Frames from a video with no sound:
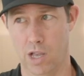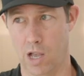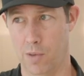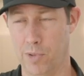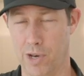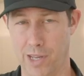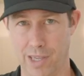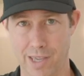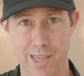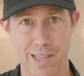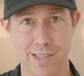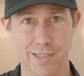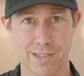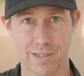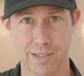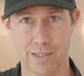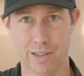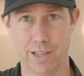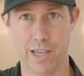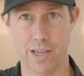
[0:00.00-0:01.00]
I'm going to
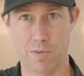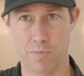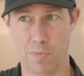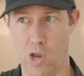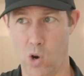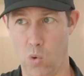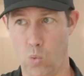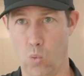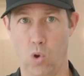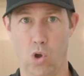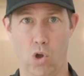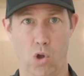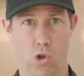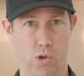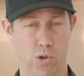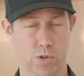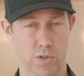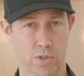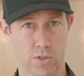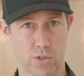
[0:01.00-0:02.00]
insulate my
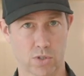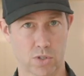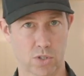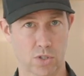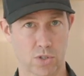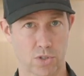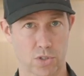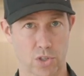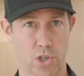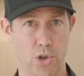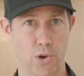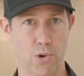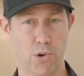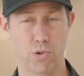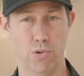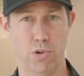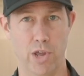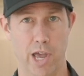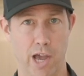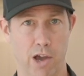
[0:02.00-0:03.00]
walls to
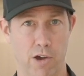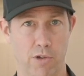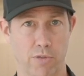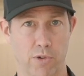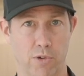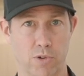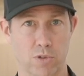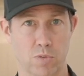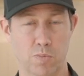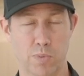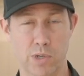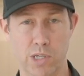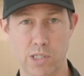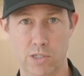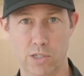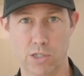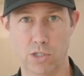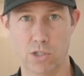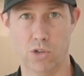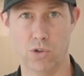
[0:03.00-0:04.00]
slow down those B
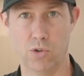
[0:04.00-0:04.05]
T